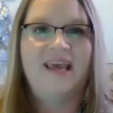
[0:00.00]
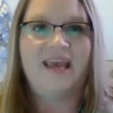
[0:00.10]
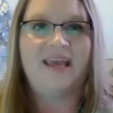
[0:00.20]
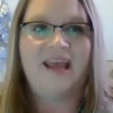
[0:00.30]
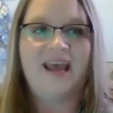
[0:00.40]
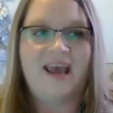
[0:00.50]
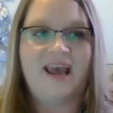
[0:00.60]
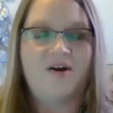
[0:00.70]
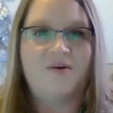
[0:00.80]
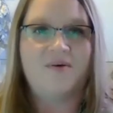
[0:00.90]
and
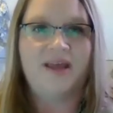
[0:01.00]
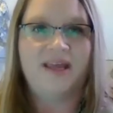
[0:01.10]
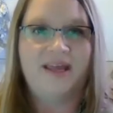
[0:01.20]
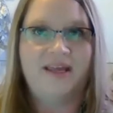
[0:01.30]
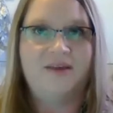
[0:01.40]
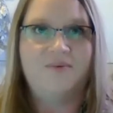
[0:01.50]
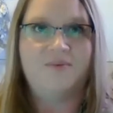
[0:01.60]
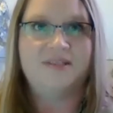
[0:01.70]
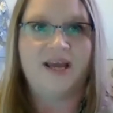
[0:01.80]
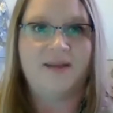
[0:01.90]
how he
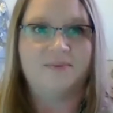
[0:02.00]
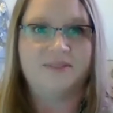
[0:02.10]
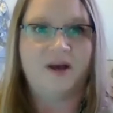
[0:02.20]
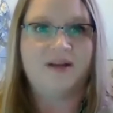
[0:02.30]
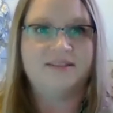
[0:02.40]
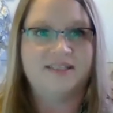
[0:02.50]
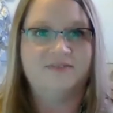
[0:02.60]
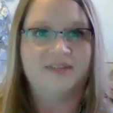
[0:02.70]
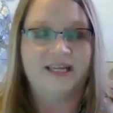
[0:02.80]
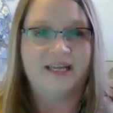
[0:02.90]
was able to
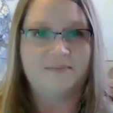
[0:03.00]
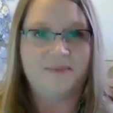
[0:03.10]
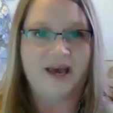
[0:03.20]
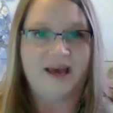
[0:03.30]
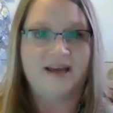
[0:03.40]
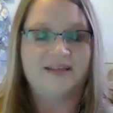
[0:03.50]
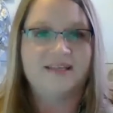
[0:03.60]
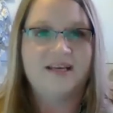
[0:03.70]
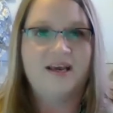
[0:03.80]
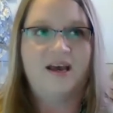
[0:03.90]
positively impact.
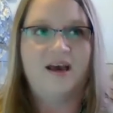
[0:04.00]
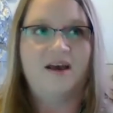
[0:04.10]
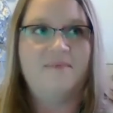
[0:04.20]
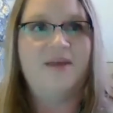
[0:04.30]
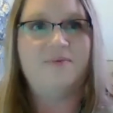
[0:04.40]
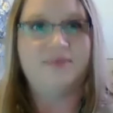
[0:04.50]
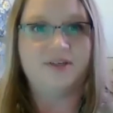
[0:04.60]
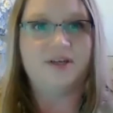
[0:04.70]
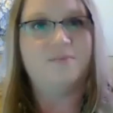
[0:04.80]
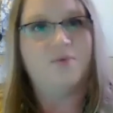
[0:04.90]
He was
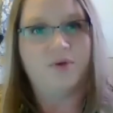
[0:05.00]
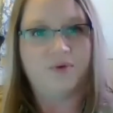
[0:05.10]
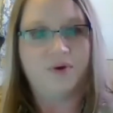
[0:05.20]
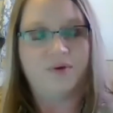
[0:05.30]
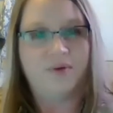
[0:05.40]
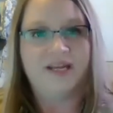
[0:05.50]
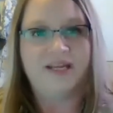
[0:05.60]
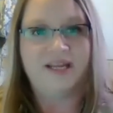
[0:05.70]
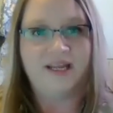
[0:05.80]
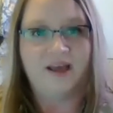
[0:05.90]
looking more through
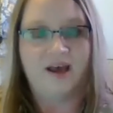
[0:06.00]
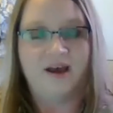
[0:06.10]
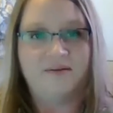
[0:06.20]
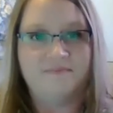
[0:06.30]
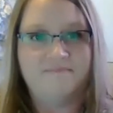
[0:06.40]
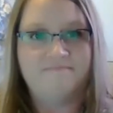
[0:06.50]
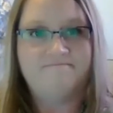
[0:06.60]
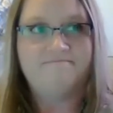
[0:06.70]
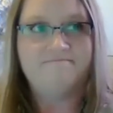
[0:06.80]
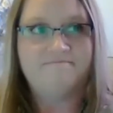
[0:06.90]
ED,
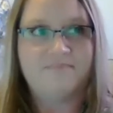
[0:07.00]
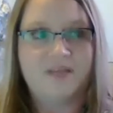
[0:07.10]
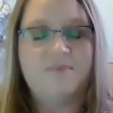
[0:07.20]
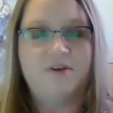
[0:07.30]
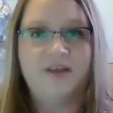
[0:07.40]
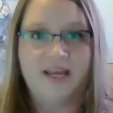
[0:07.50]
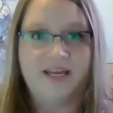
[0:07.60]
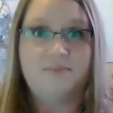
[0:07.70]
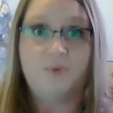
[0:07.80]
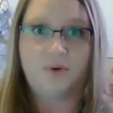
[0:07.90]
moving
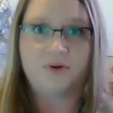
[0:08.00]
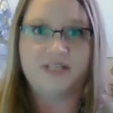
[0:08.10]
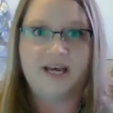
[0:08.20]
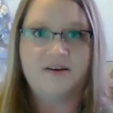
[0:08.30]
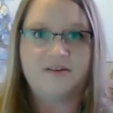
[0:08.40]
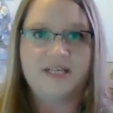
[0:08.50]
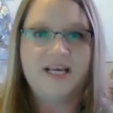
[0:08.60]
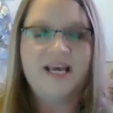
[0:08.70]
ED borders out.